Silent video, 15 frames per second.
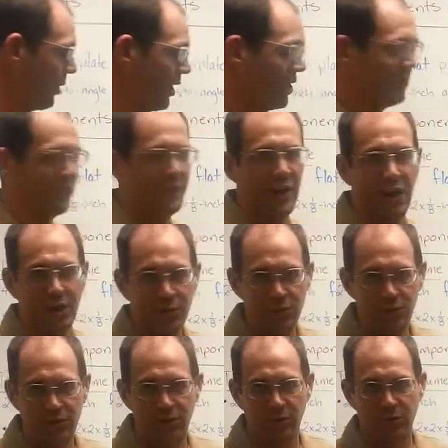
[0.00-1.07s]
a range of
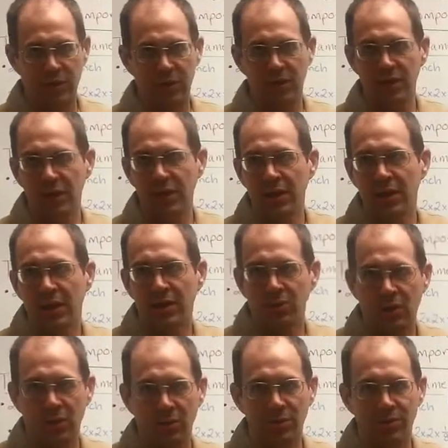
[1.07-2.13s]
values. And we
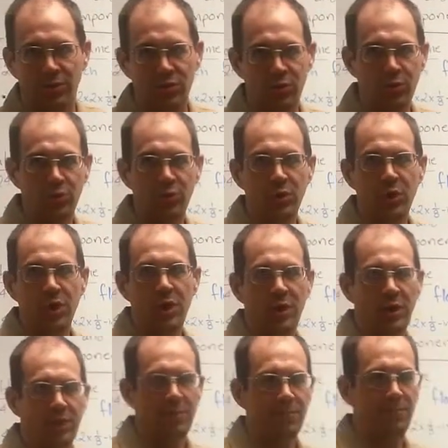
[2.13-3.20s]
were able to
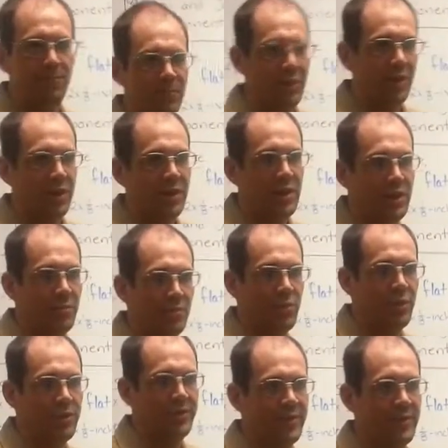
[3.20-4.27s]

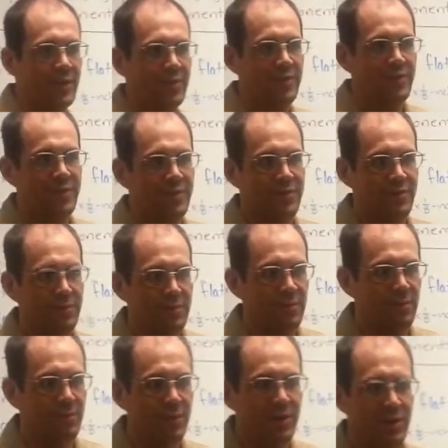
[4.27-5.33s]
input
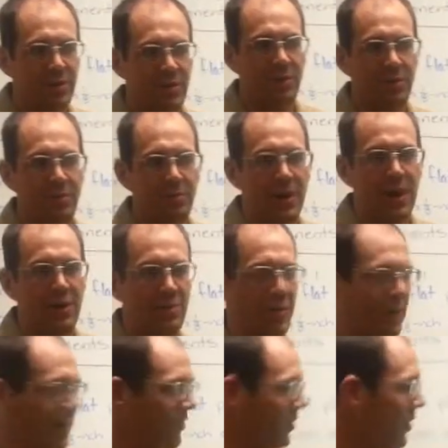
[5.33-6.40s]
some of the
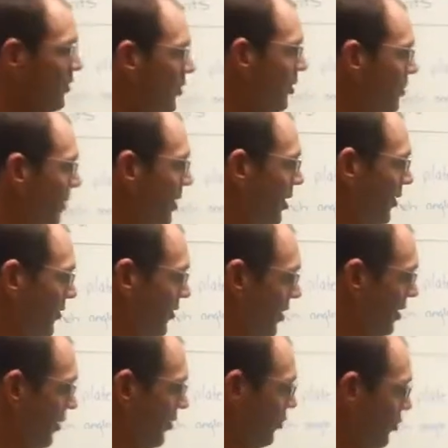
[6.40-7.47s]
mathematics into the
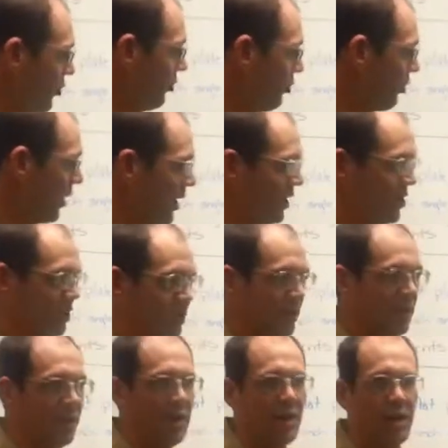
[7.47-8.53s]
PLC to range
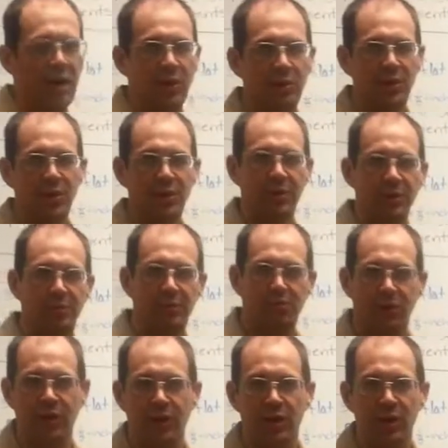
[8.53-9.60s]
within a
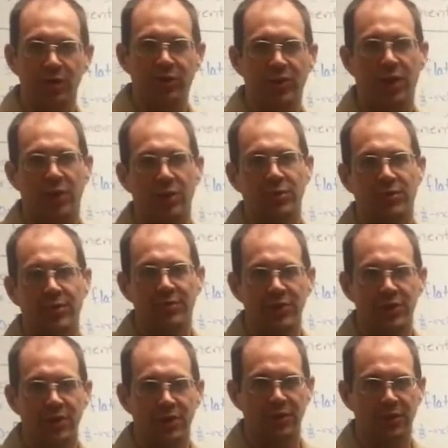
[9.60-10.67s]
pretty close tolerance of
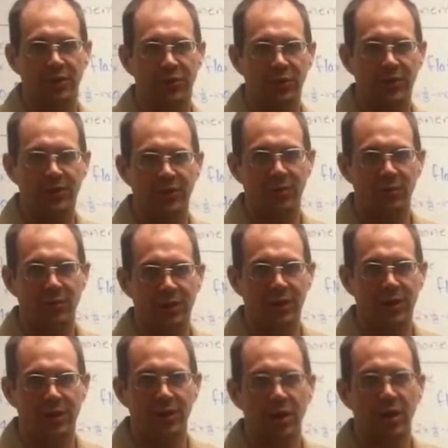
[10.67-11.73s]
each other, so you can see them
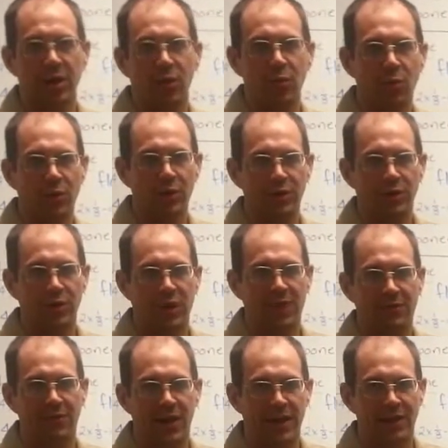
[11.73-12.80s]
within one
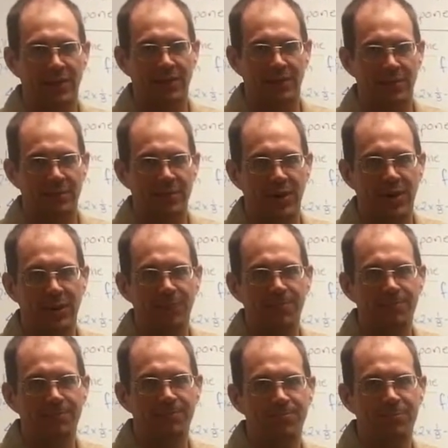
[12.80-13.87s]
graph at the same time.
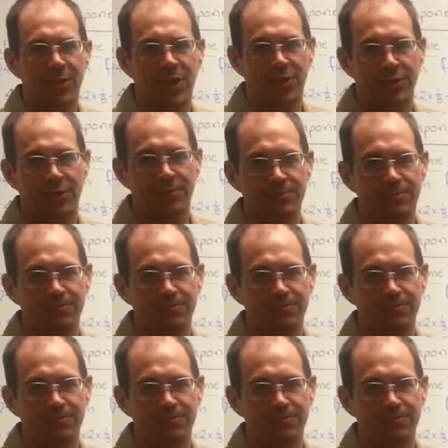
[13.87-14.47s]
Thank you.